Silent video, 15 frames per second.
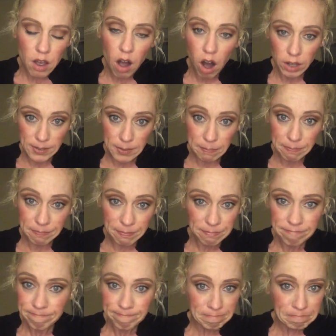Awesome.
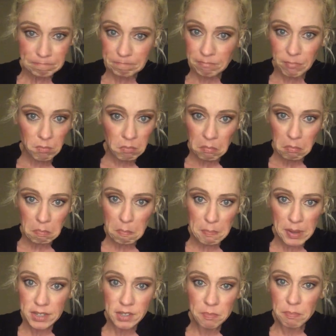
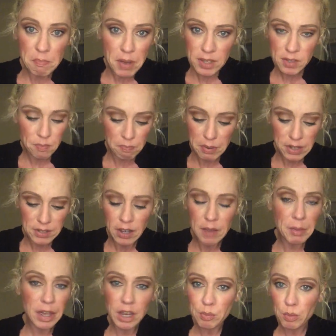Best eye
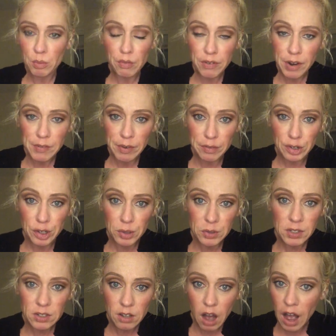makeup remover I've ever
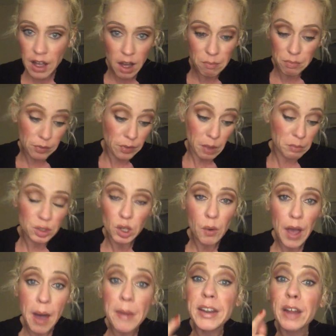used. I'm so
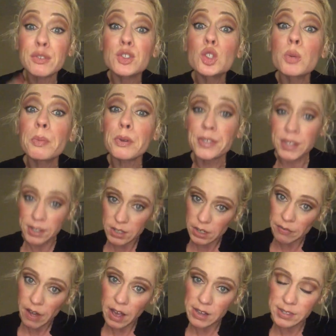happy. And I have super
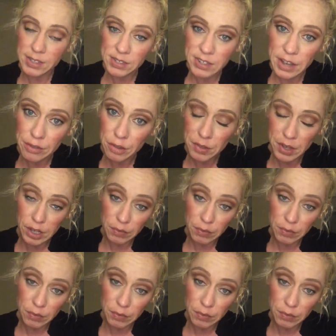sensitive eyes. That's the other thing.